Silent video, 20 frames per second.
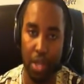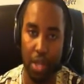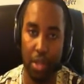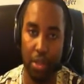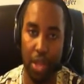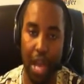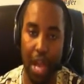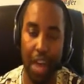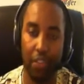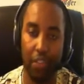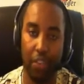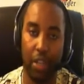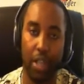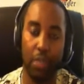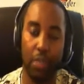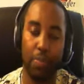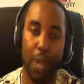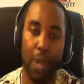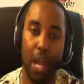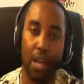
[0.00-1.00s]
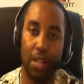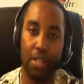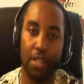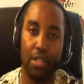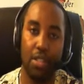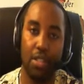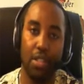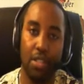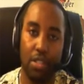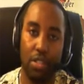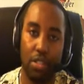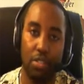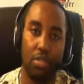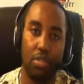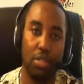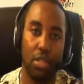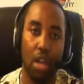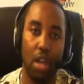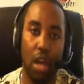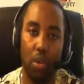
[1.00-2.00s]
The African parents needs to
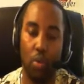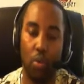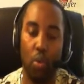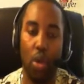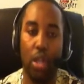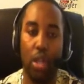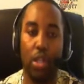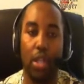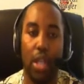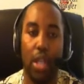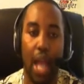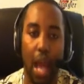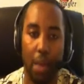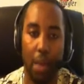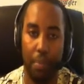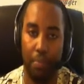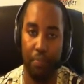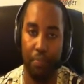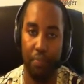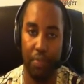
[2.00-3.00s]
start working out.